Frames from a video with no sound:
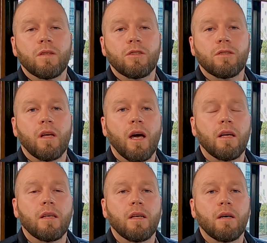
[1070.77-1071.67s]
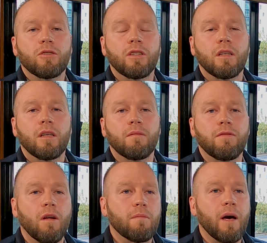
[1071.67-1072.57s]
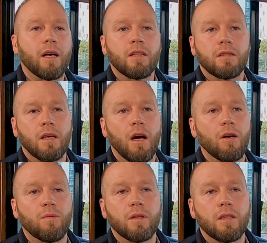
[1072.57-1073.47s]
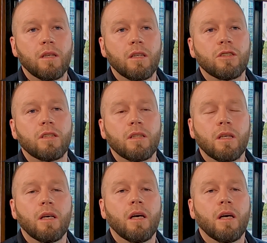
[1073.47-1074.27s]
she ended up falling back into heroin addiction,